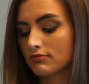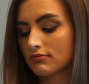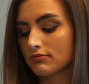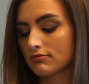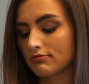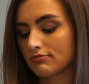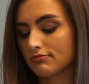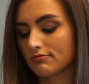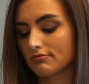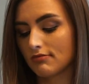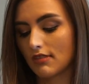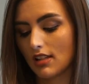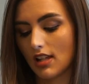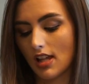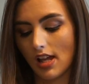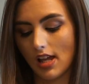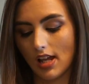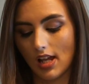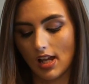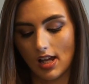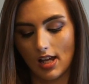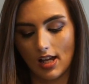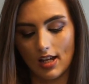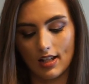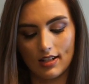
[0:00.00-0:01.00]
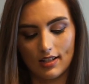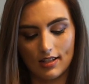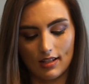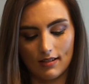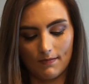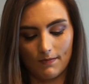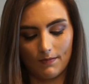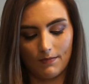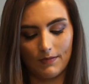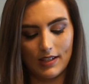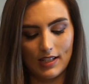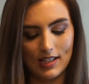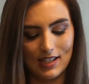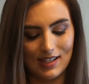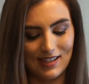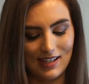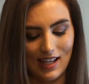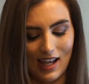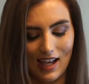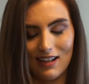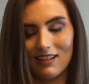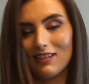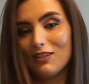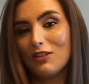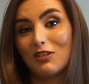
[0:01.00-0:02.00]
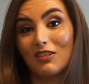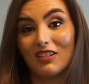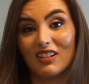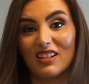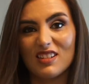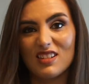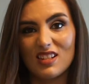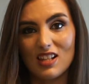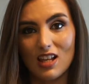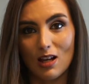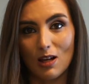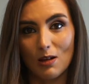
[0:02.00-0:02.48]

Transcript: I got the salad y'all